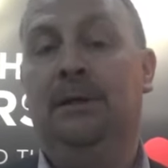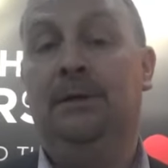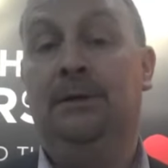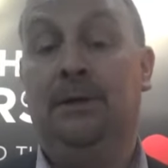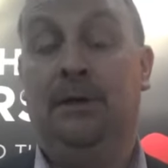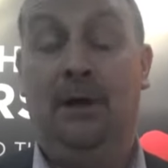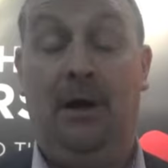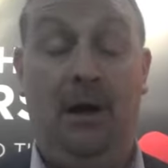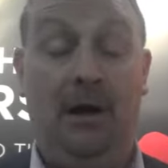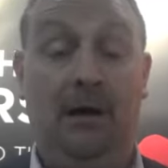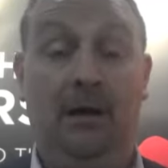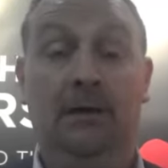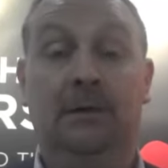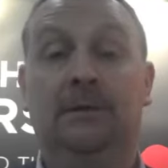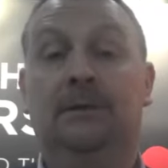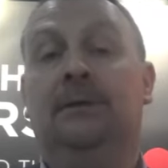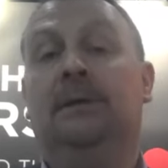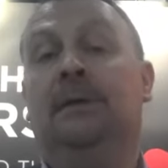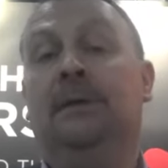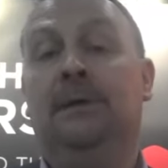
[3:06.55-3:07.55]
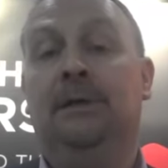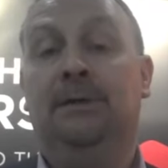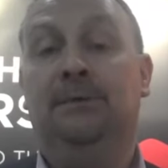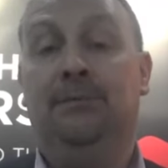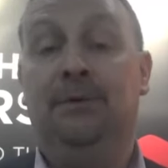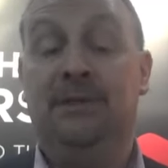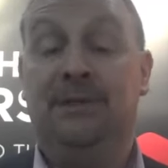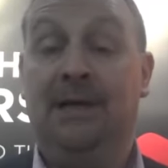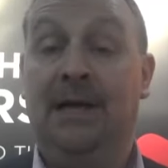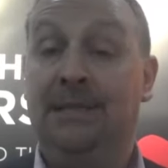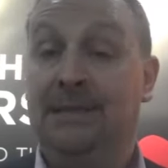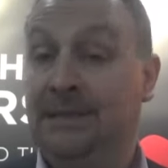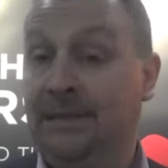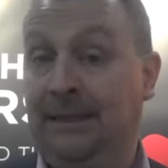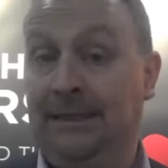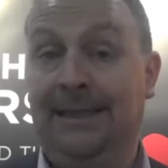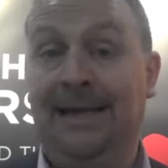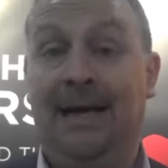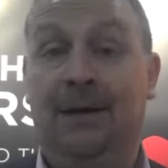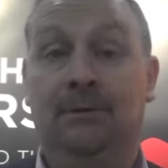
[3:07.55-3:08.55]
the card resides in the
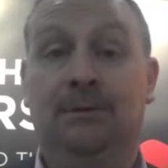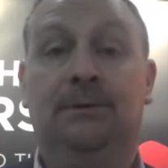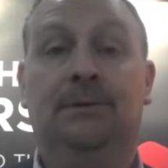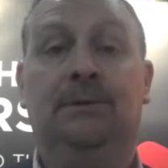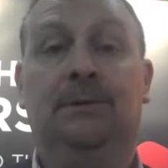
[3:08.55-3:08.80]
cloud.